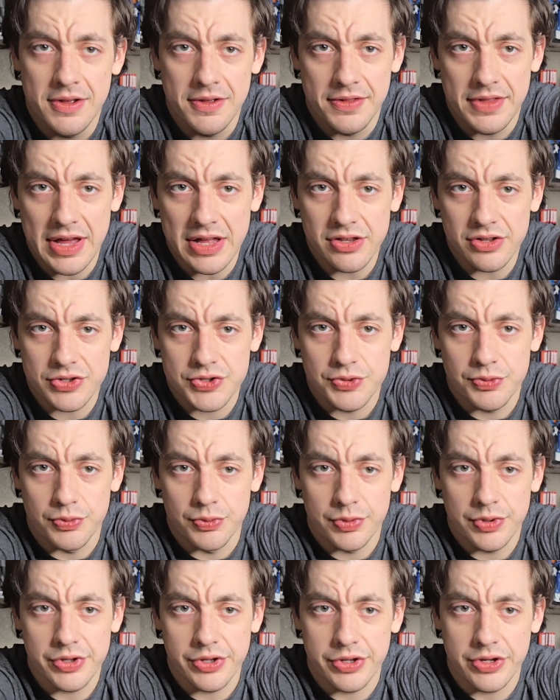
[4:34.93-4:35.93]
that looks
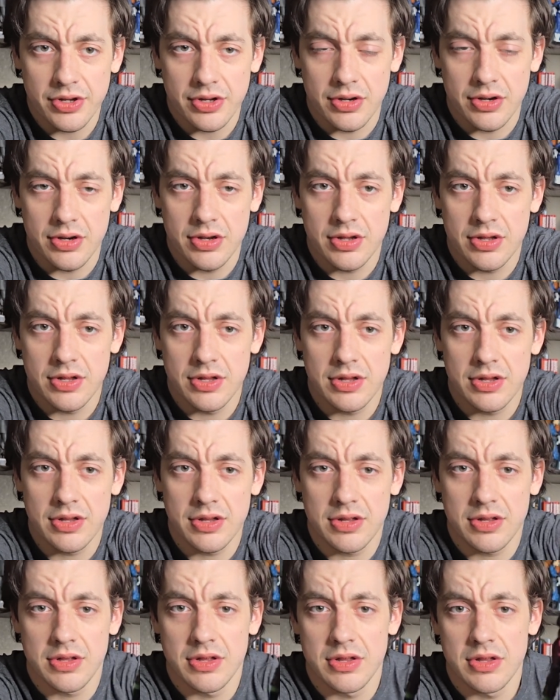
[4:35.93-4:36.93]
really good.
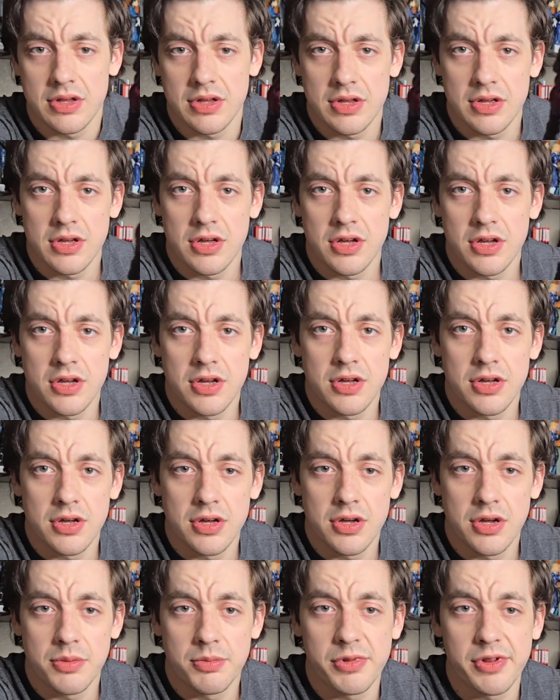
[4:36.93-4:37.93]

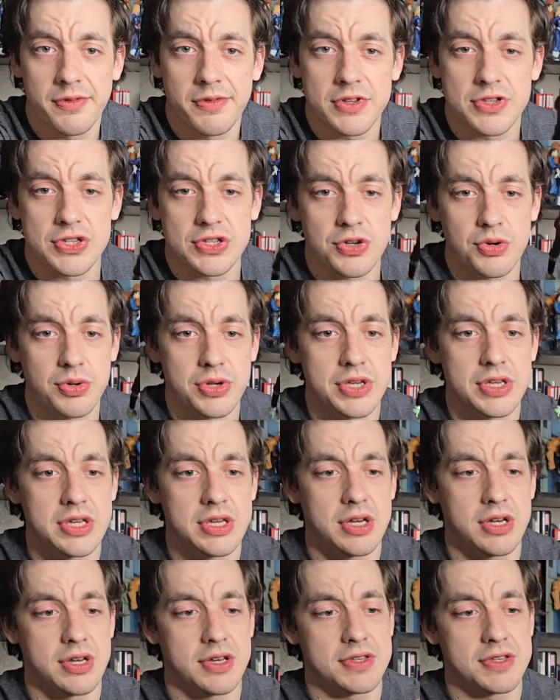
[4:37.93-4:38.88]
I believe it's Zoe